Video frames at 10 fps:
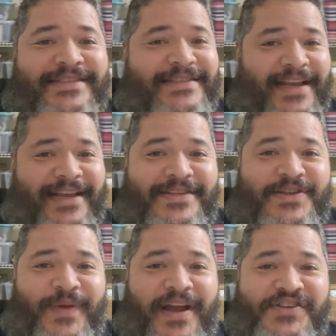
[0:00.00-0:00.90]
Deli
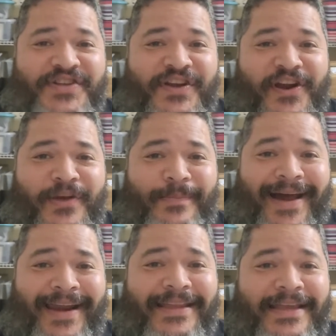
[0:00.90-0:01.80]
Tarantula girl,
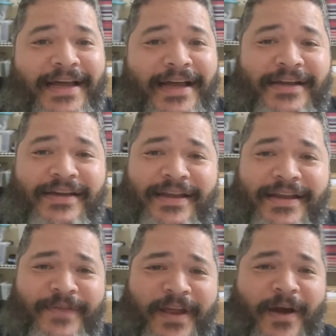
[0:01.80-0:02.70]
Marita, good
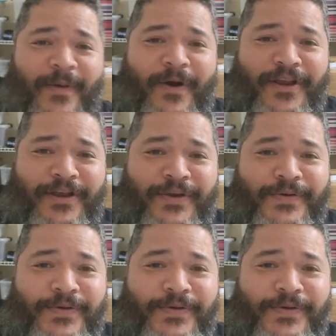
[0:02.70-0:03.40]
evening. How are you?